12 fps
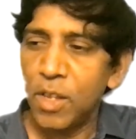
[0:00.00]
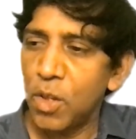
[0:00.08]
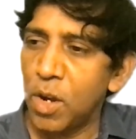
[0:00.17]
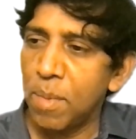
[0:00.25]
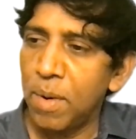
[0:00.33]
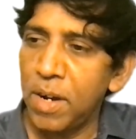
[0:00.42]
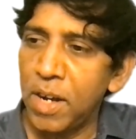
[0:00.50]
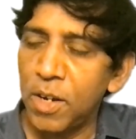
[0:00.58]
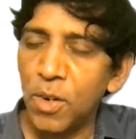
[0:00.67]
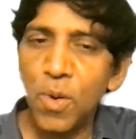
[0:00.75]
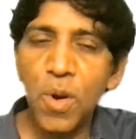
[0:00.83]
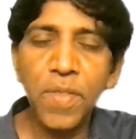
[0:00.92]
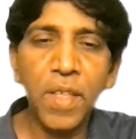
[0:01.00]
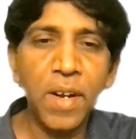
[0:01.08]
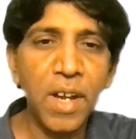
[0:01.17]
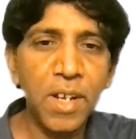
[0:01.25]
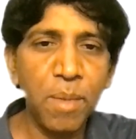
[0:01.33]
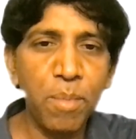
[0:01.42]
Your ability to go and
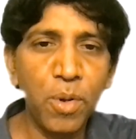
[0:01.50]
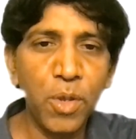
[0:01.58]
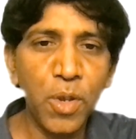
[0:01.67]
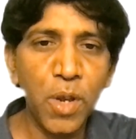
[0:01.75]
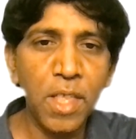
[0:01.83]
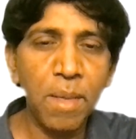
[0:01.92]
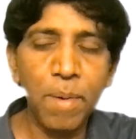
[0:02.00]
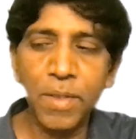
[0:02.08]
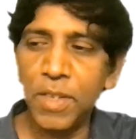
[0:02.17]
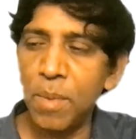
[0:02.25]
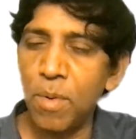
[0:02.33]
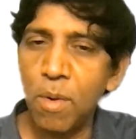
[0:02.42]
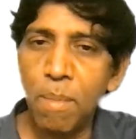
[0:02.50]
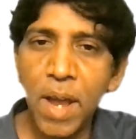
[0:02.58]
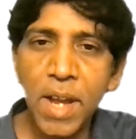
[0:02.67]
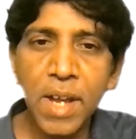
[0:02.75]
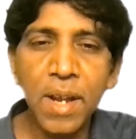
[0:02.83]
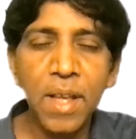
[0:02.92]
read the book, you are the placebo,
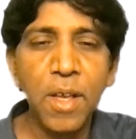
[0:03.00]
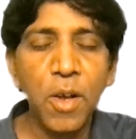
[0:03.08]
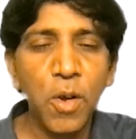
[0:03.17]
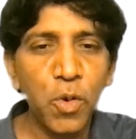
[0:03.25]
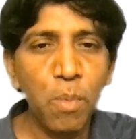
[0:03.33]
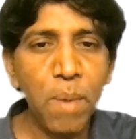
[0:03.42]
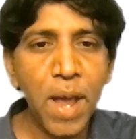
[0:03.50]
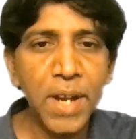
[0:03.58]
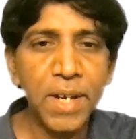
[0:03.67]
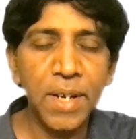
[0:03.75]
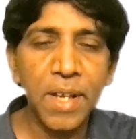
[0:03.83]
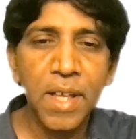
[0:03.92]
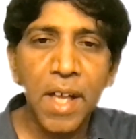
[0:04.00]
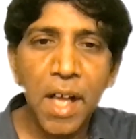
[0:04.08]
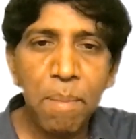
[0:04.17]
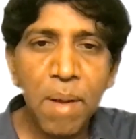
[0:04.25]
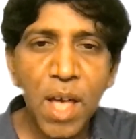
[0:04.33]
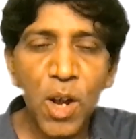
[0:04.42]
mind to matter, a
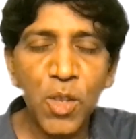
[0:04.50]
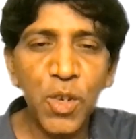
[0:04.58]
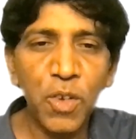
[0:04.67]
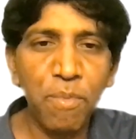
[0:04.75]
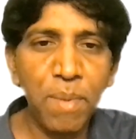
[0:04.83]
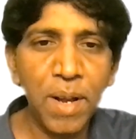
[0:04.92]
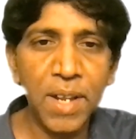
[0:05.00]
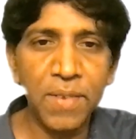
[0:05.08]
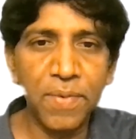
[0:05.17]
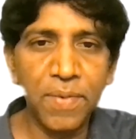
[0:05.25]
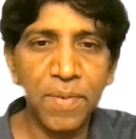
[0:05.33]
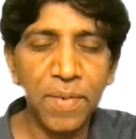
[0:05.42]
biology of belief.